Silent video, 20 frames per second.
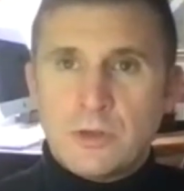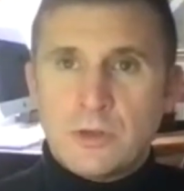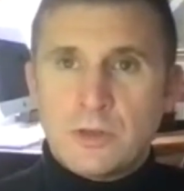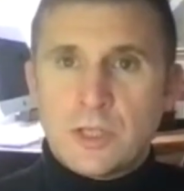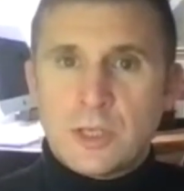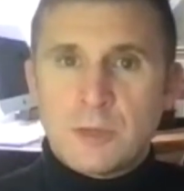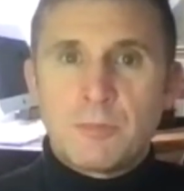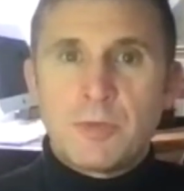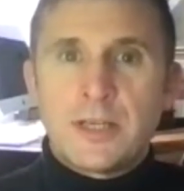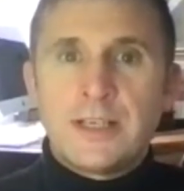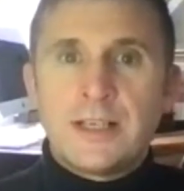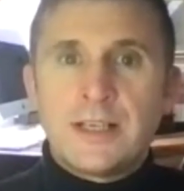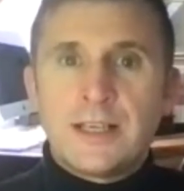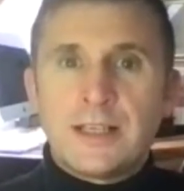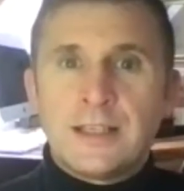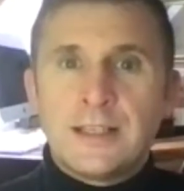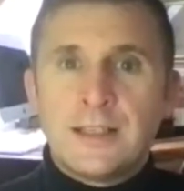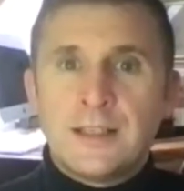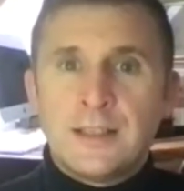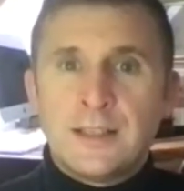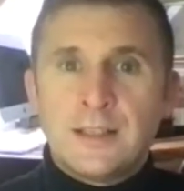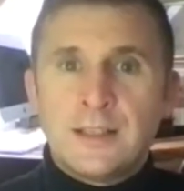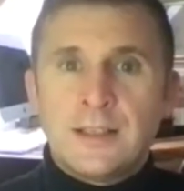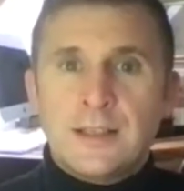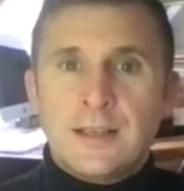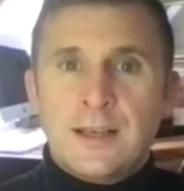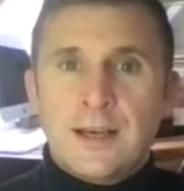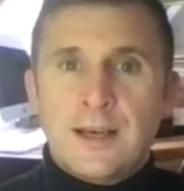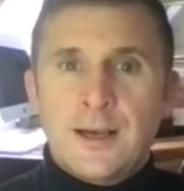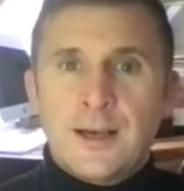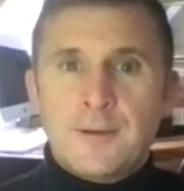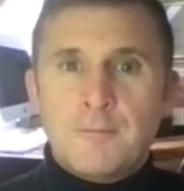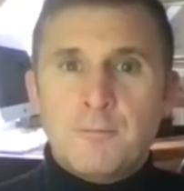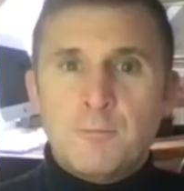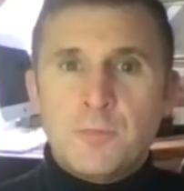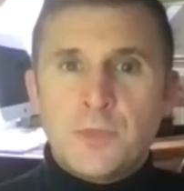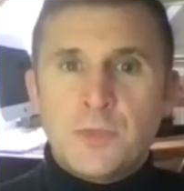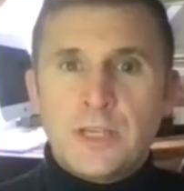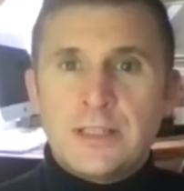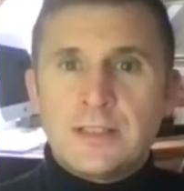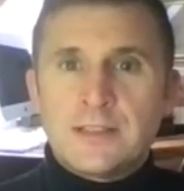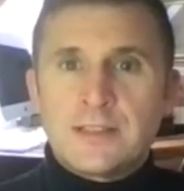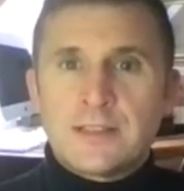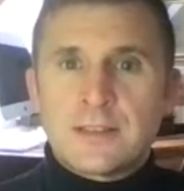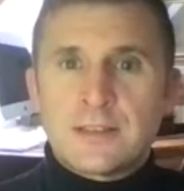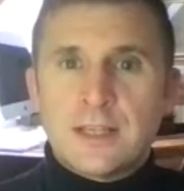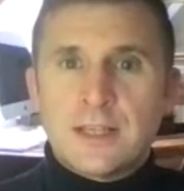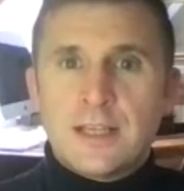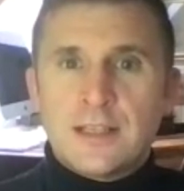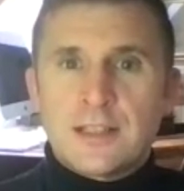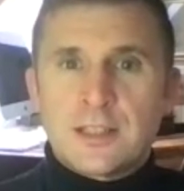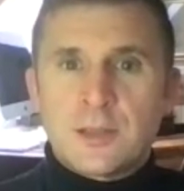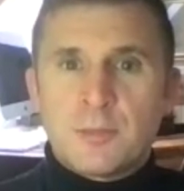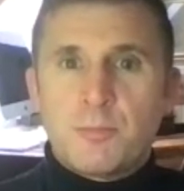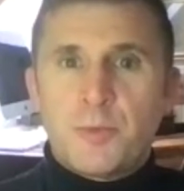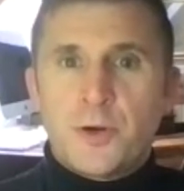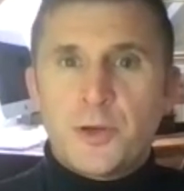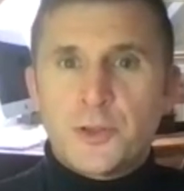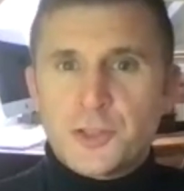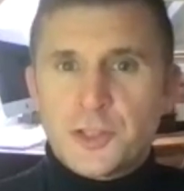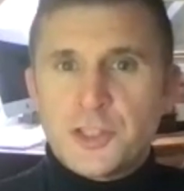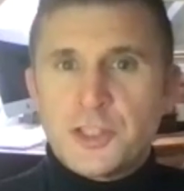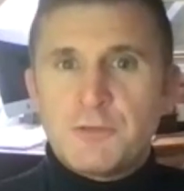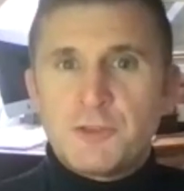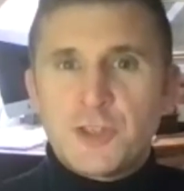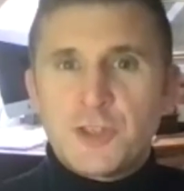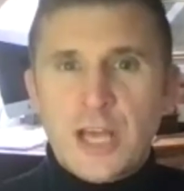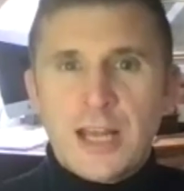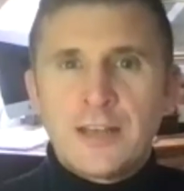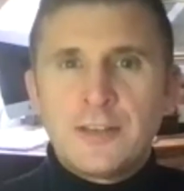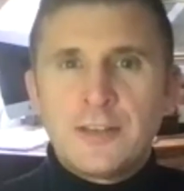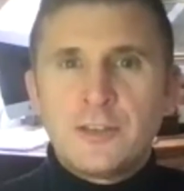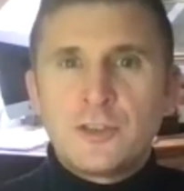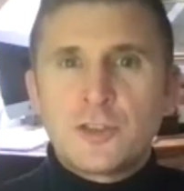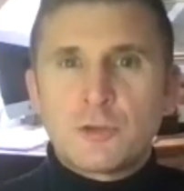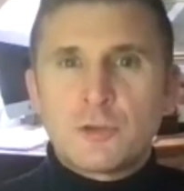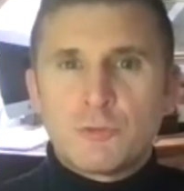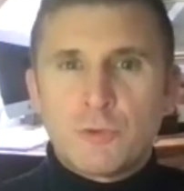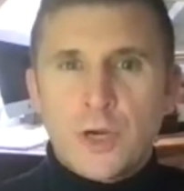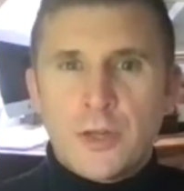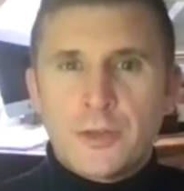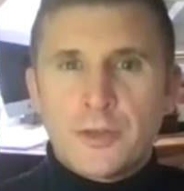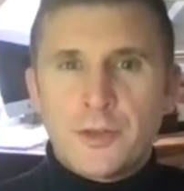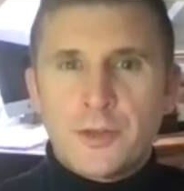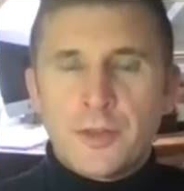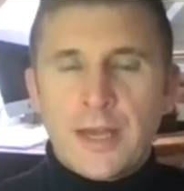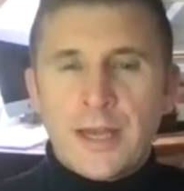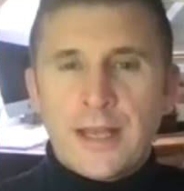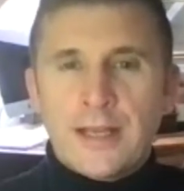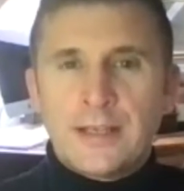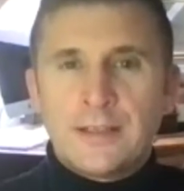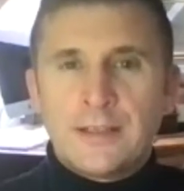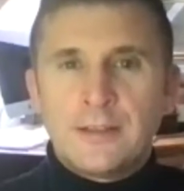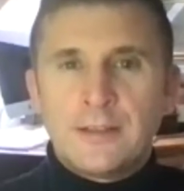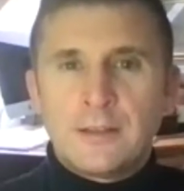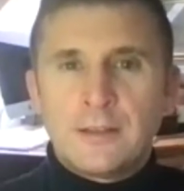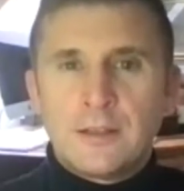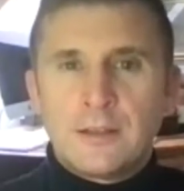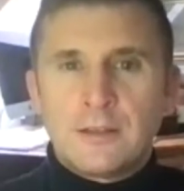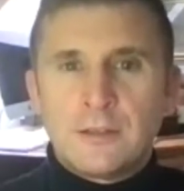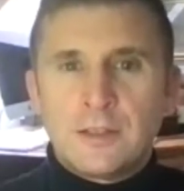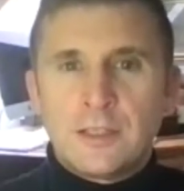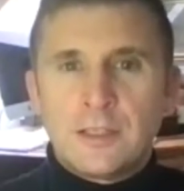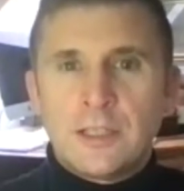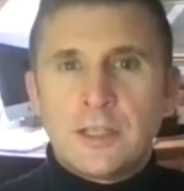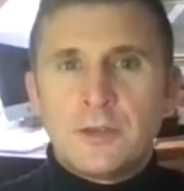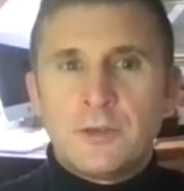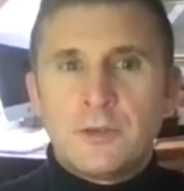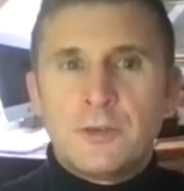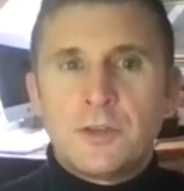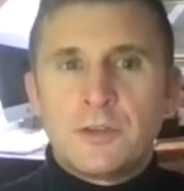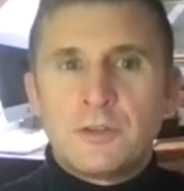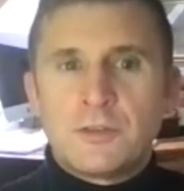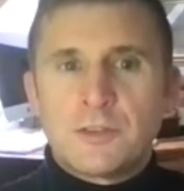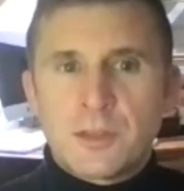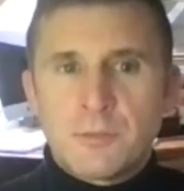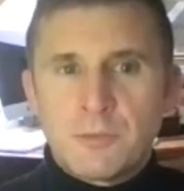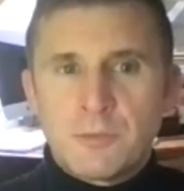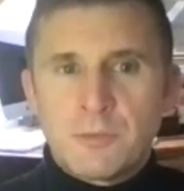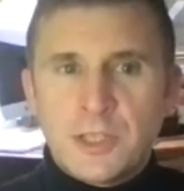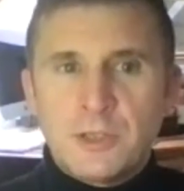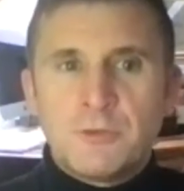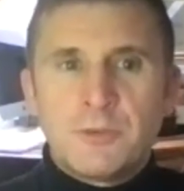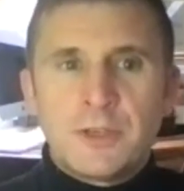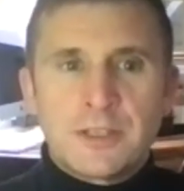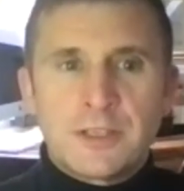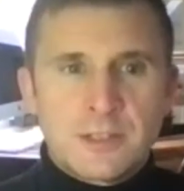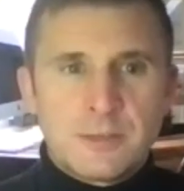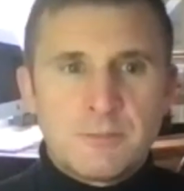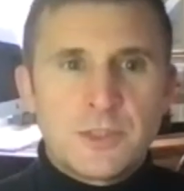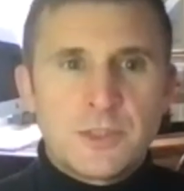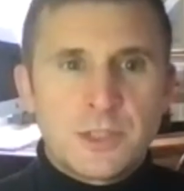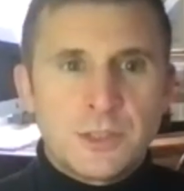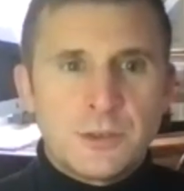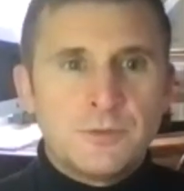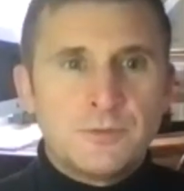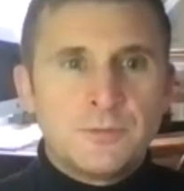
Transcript: completely. It's a positive challenge rather than something you're victim to.